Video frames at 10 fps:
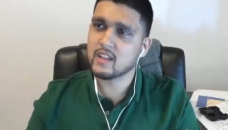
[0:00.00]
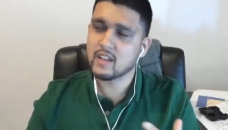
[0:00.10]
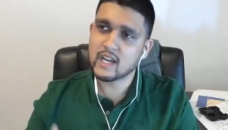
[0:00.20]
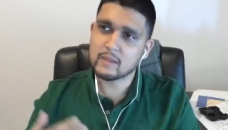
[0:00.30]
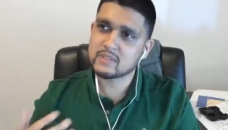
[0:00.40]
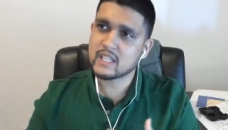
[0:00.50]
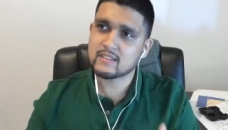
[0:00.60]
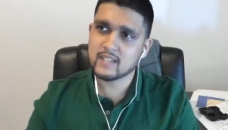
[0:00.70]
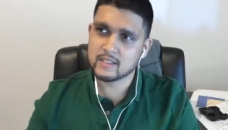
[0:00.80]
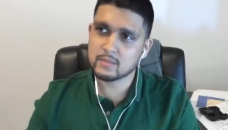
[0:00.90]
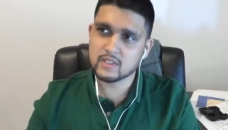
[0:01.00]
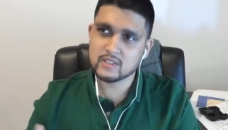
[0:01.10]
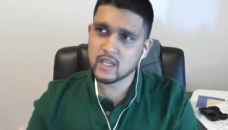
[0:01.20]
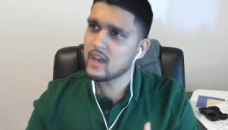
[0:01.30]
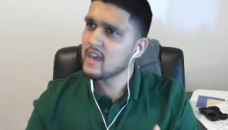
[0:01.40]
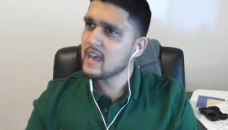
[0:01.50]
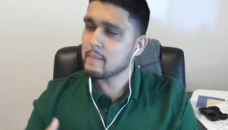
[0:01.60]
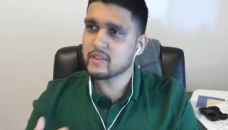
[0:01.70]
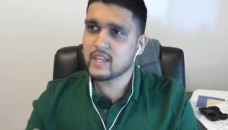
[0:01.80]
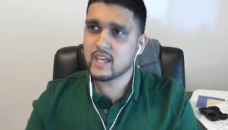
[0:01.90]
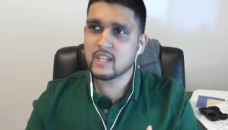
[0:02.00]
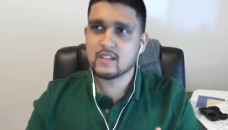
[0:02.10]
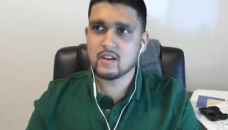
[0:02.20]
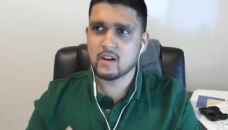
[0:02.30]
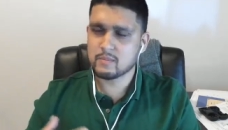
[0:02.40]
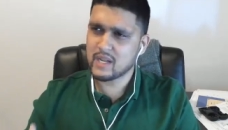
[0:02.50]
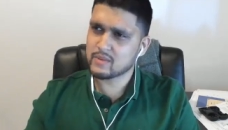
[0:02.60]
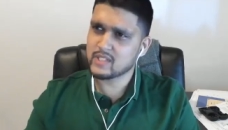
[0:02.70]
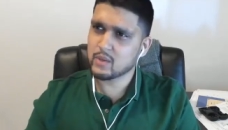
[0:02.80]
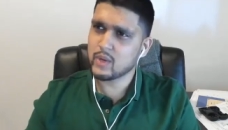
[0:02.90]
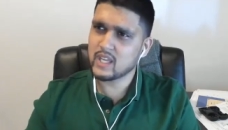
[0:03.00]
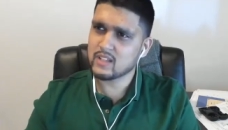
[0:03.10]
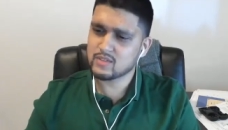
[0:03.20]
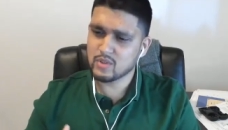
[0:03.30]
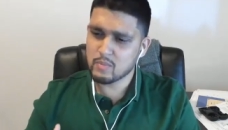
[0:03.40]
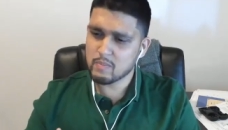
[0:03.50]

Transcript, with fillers: Like, I'm selling textbooks, but then he talked, but I was like, wait, so you,